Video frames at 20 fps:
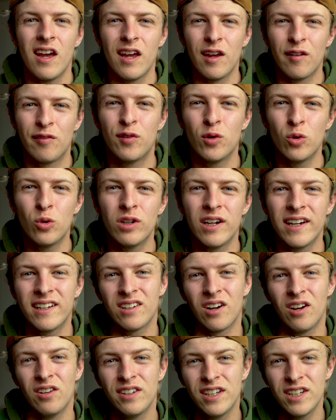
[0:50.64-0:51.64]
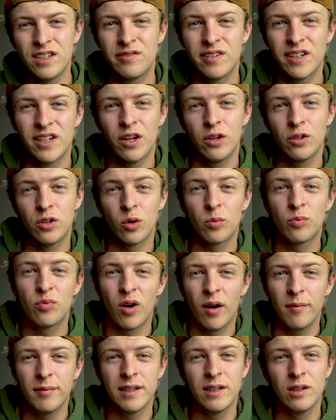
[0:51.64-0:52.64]
If you clicked on this video, you're
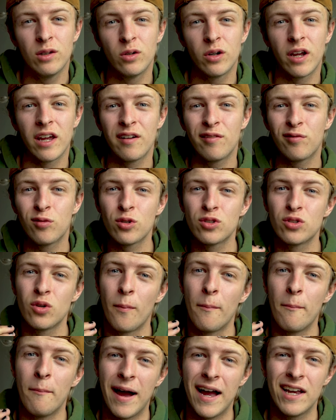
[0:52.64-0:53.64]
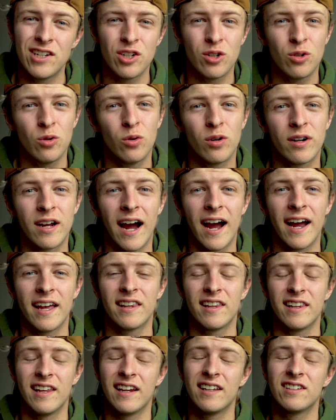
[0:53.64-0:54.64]
probably looking for some magical
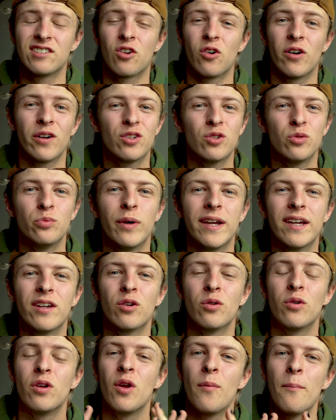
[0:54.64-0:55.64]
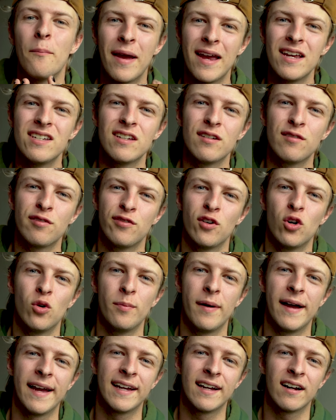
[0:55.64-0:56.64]
guide that is going to make you an amazing
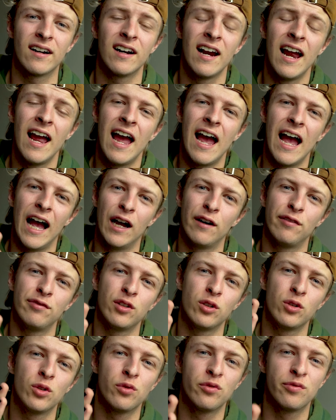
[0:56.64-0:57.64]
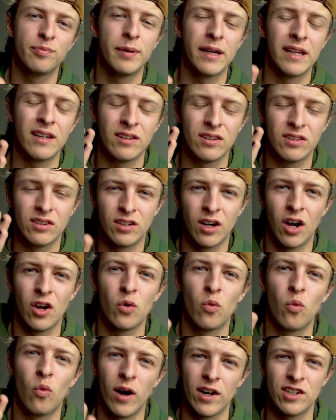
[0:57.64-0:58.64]
filmmaker after you've been
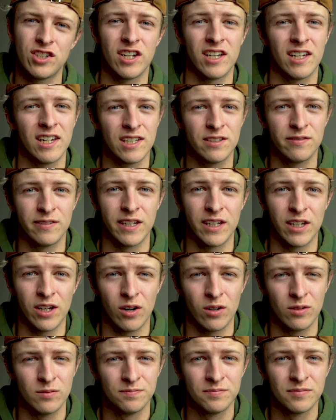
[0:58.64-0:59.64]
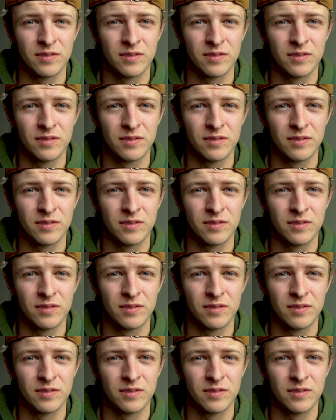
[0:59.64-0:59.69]
done watching this video.